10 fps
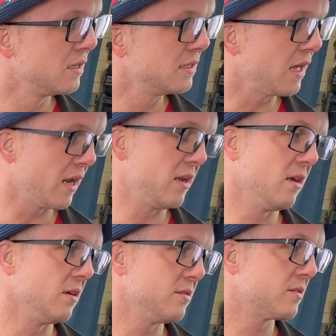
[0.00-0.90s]
not
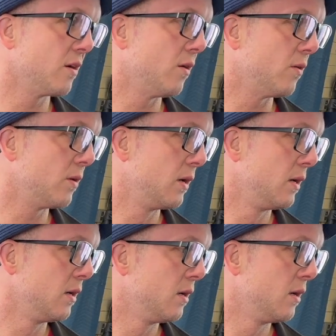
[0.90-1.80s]
ideal. So,
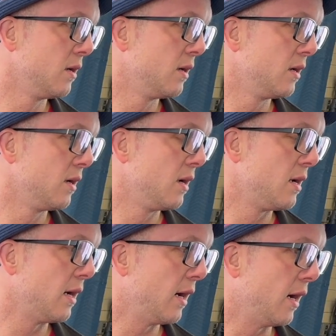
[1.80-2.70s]

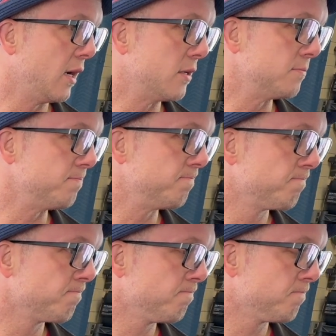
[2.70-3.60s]

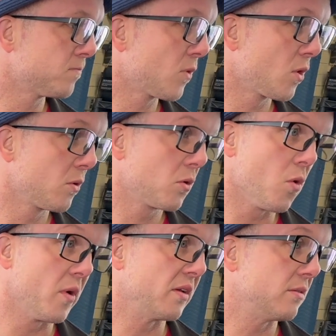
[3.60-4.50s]

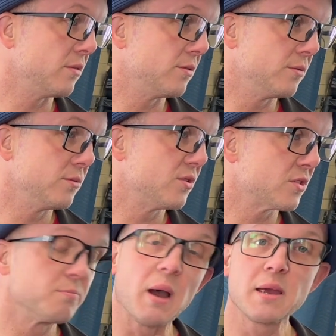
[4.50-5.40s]
going to
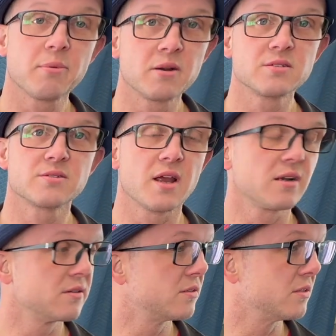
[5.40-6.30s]
just buy a parts
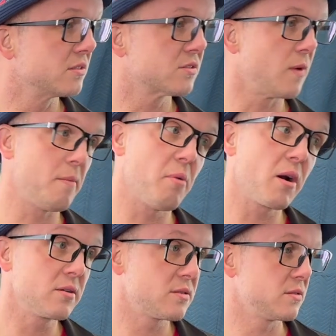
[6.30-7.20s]
tractor and swap
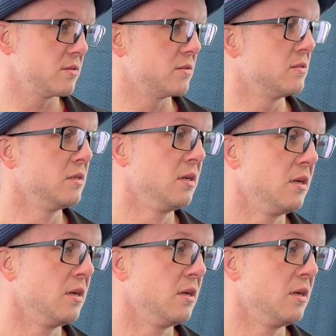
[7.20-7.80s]
parts and